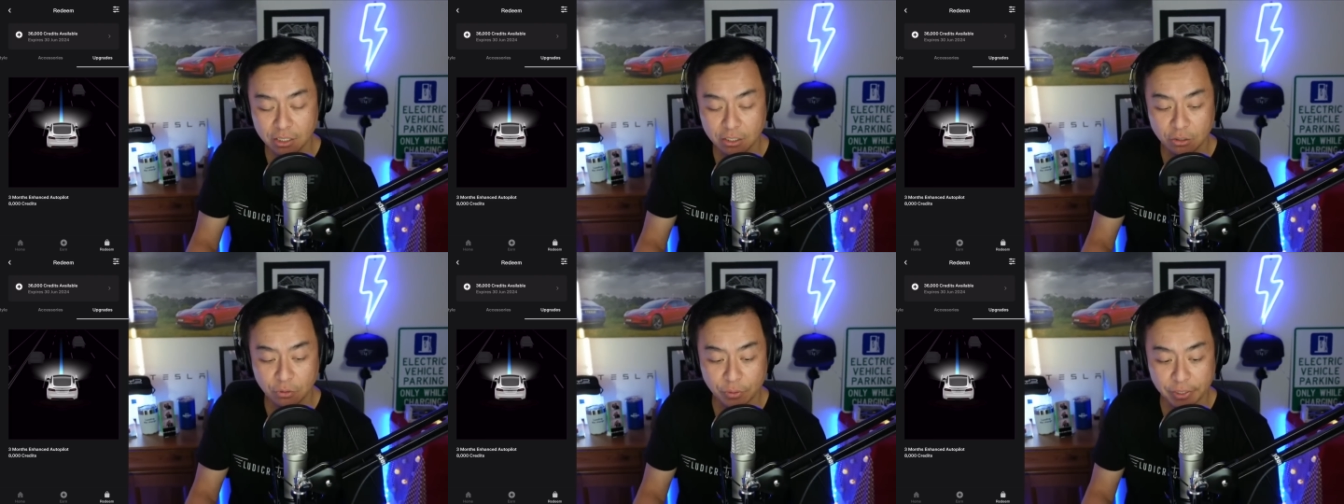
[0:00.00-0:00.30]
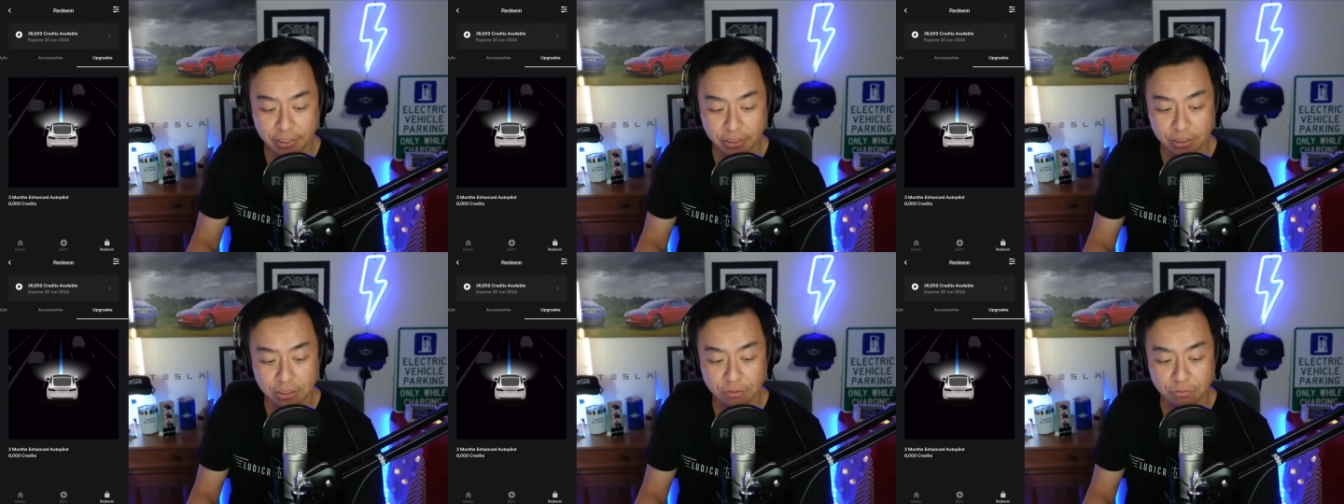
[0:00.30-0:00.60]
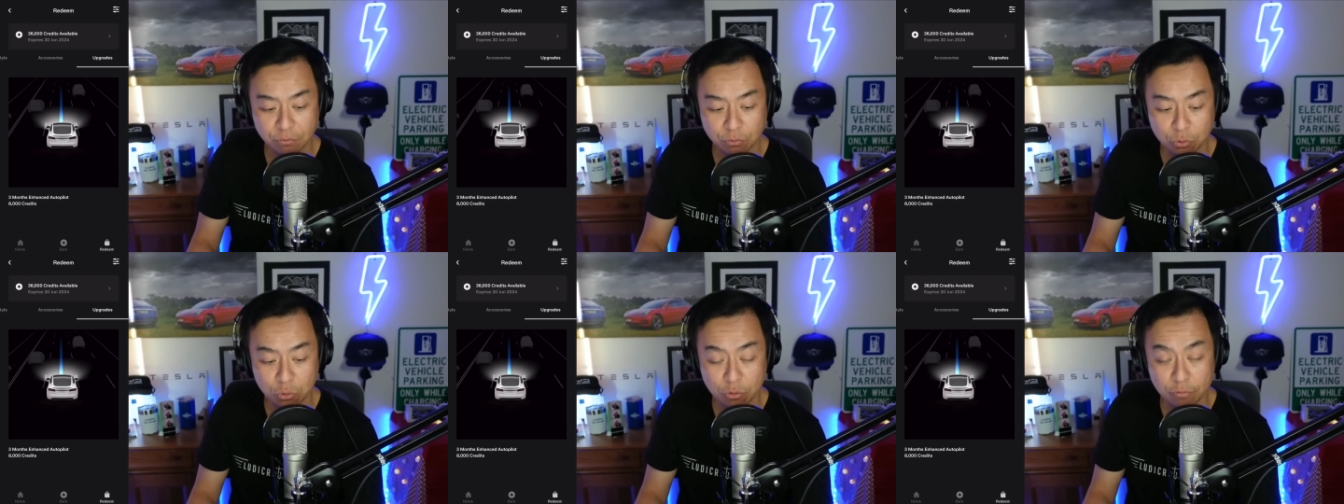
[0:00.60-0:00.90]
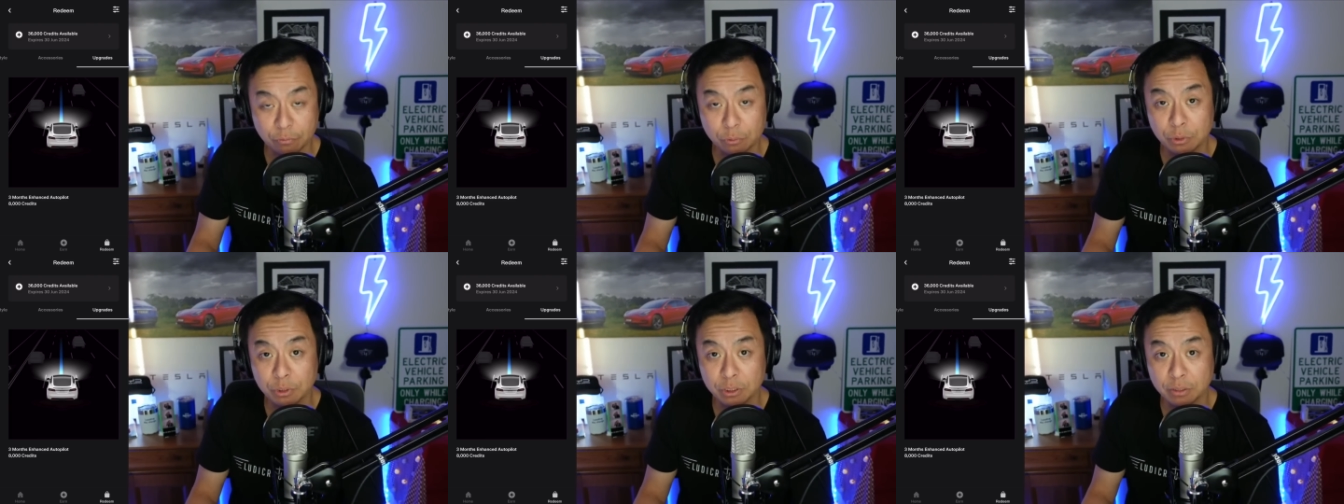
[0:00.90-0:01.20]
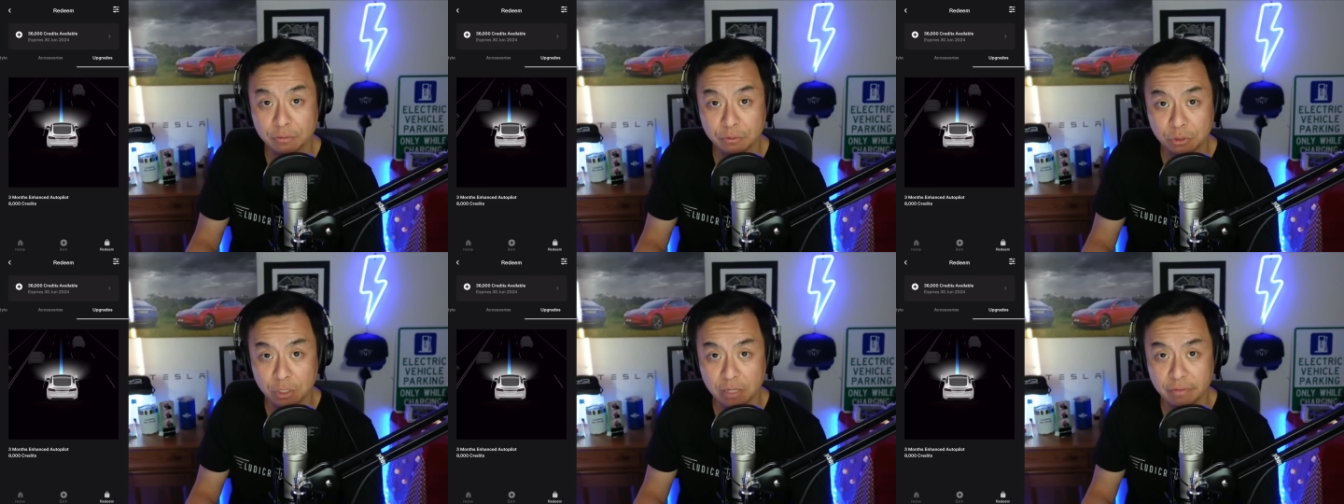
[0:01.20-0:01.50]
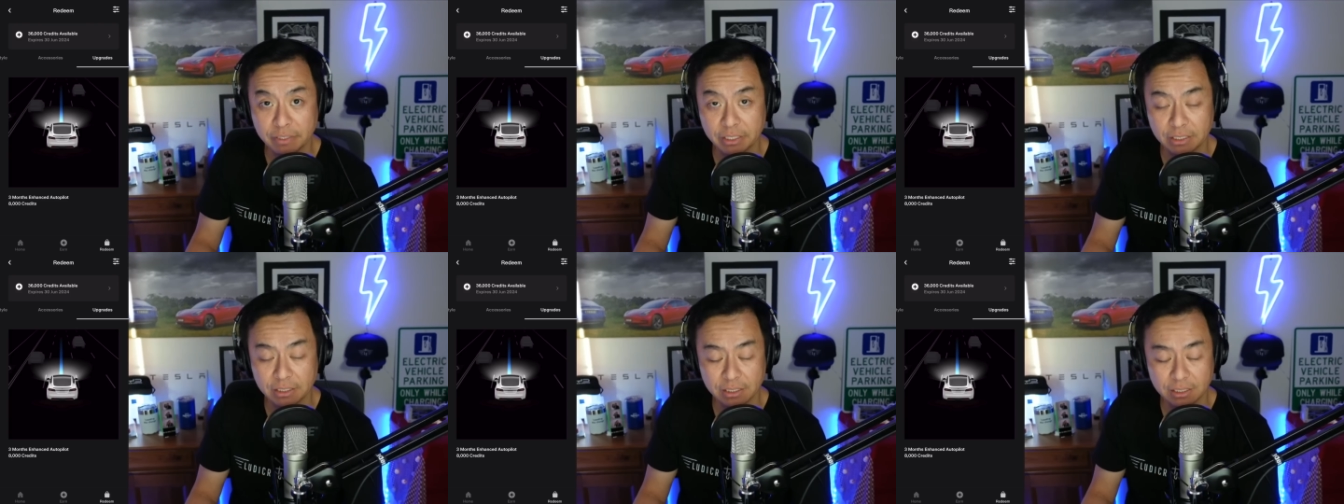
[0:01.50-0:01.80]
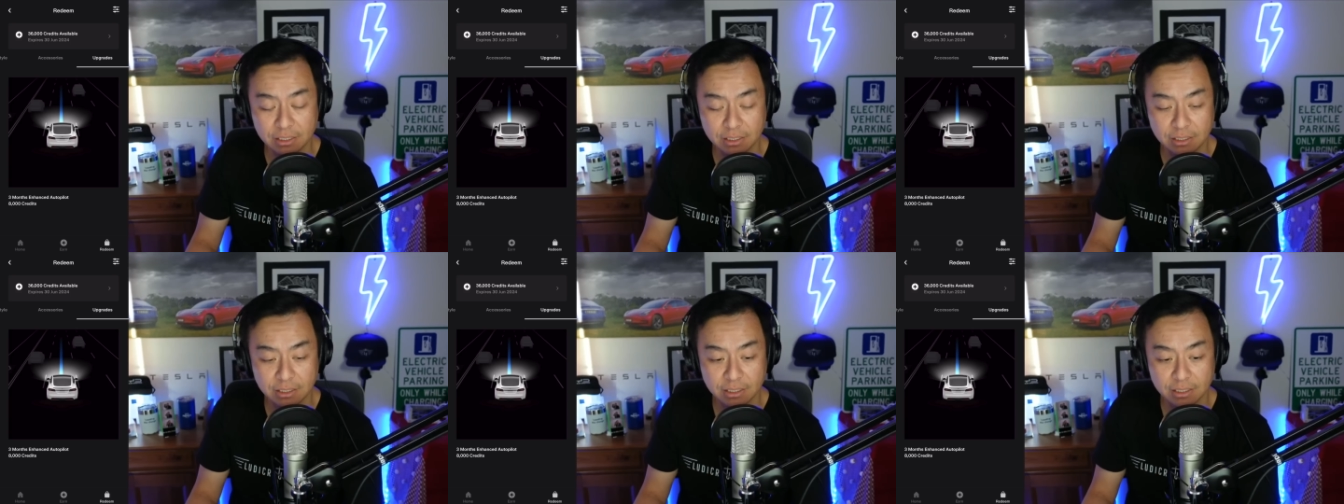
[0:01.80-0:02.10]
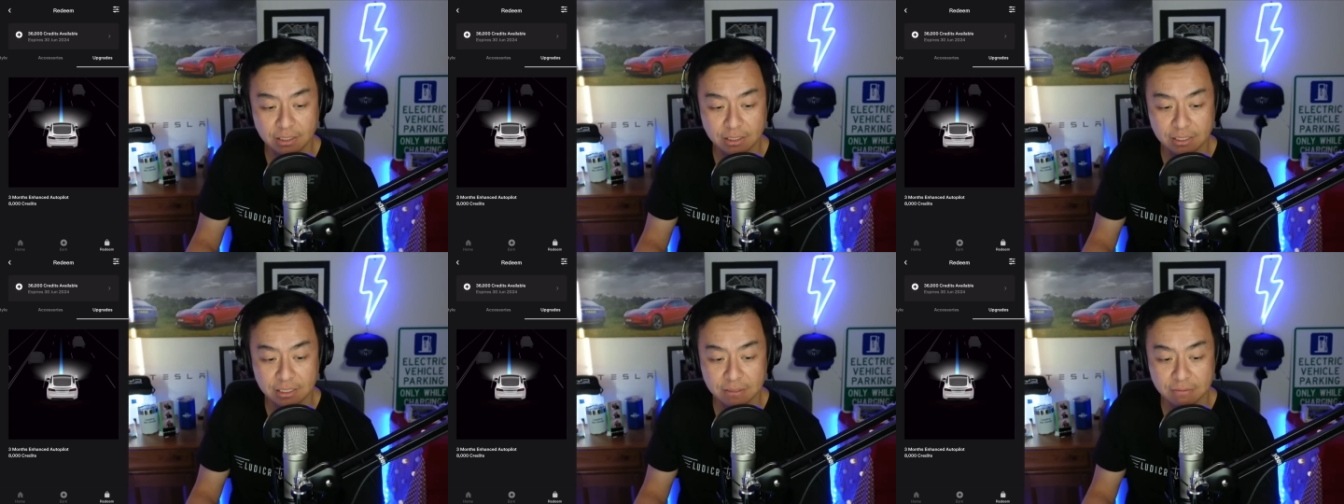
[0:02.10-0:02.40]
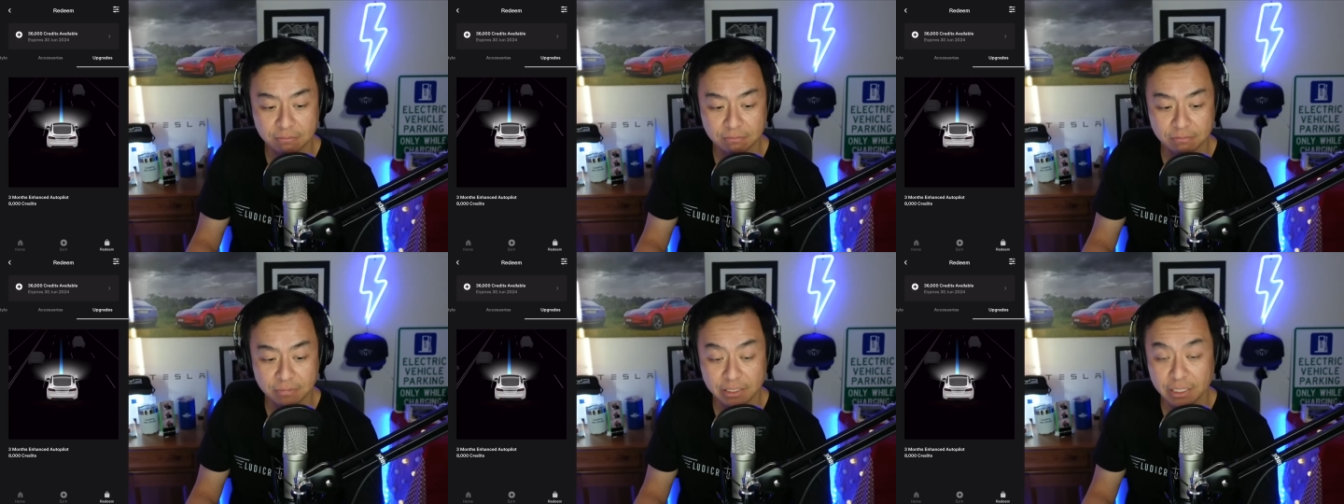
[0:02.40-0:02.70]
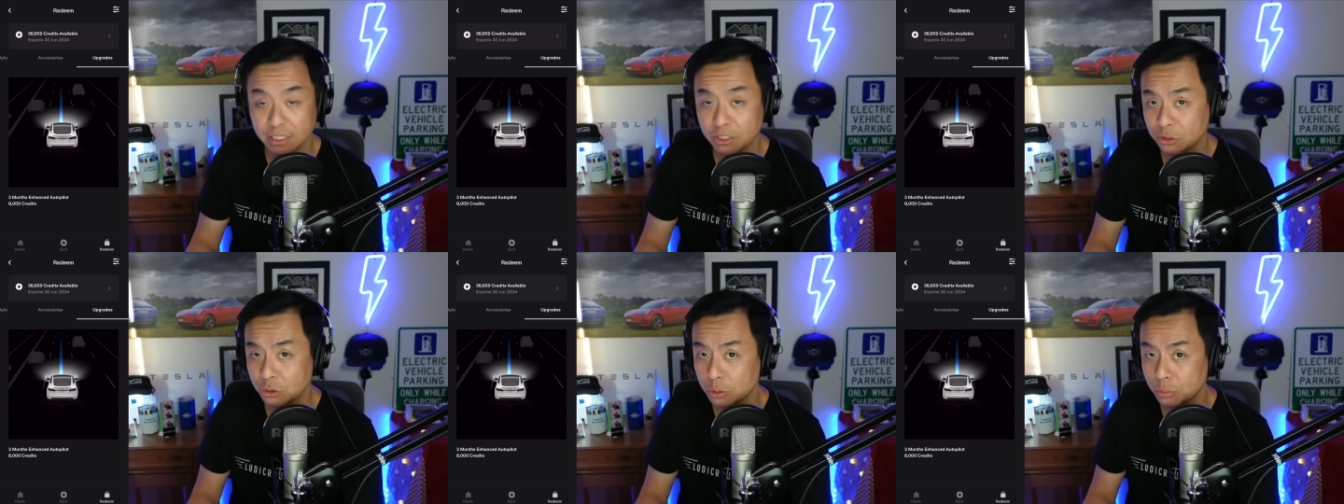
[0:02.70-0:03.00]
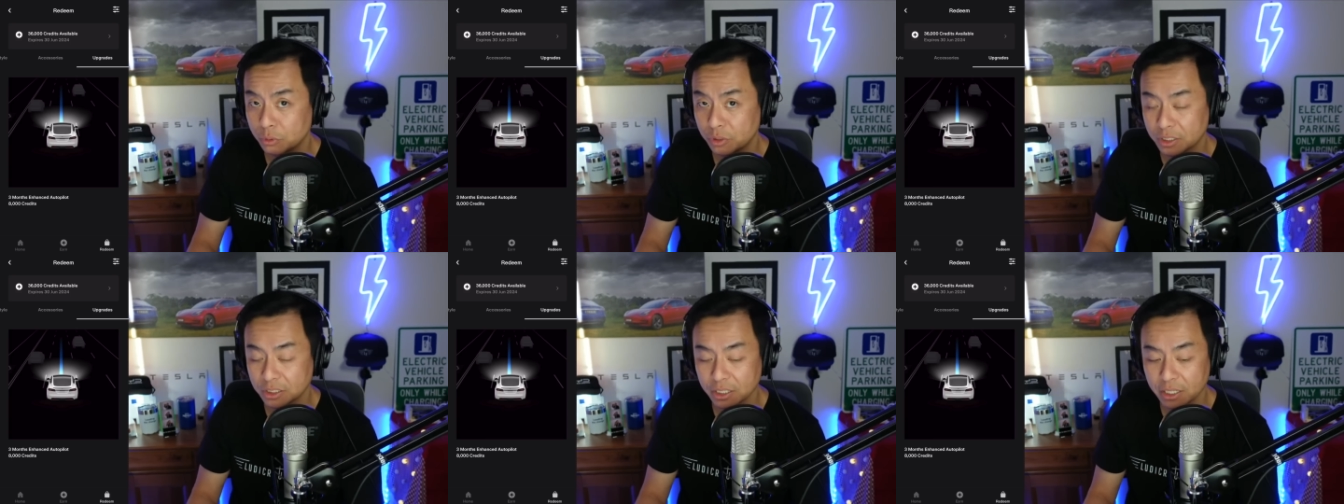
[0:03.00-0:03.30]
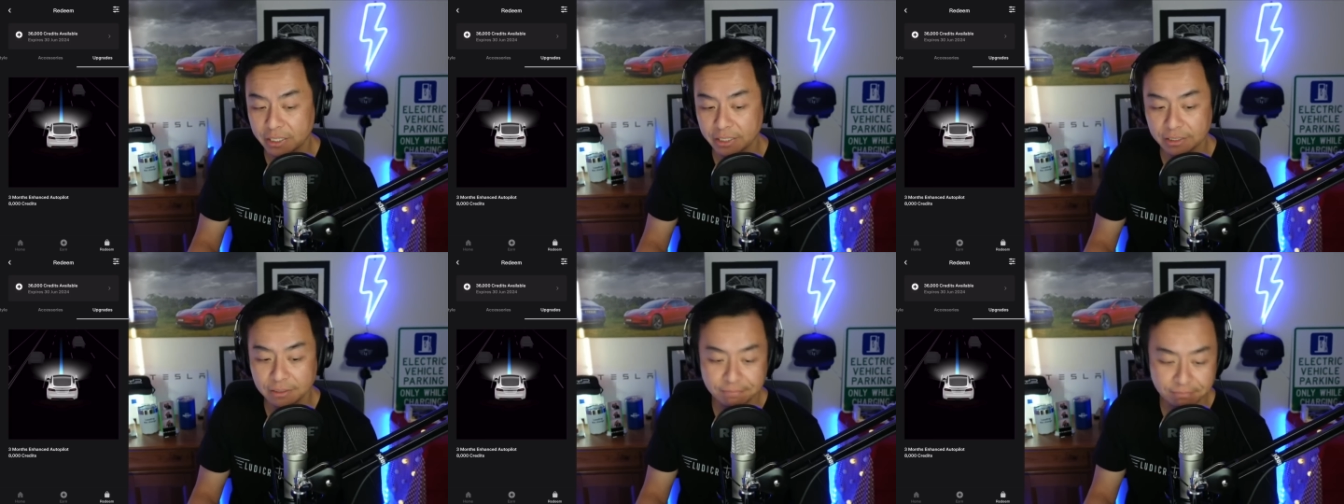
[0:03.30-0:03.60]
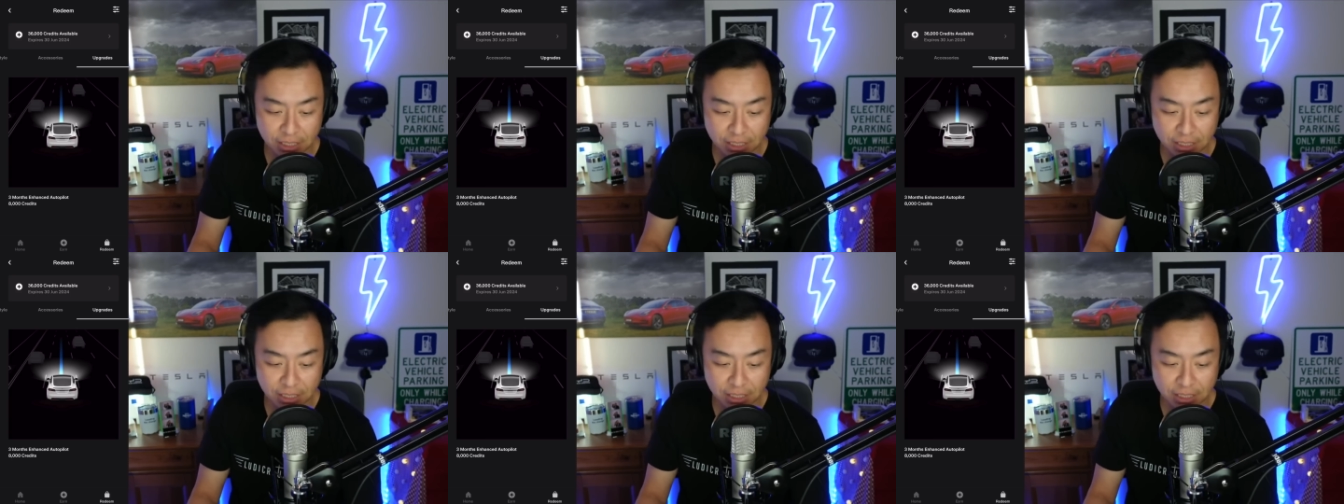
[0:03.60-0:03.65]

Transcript: credits for full self-driving. And that's super exciting.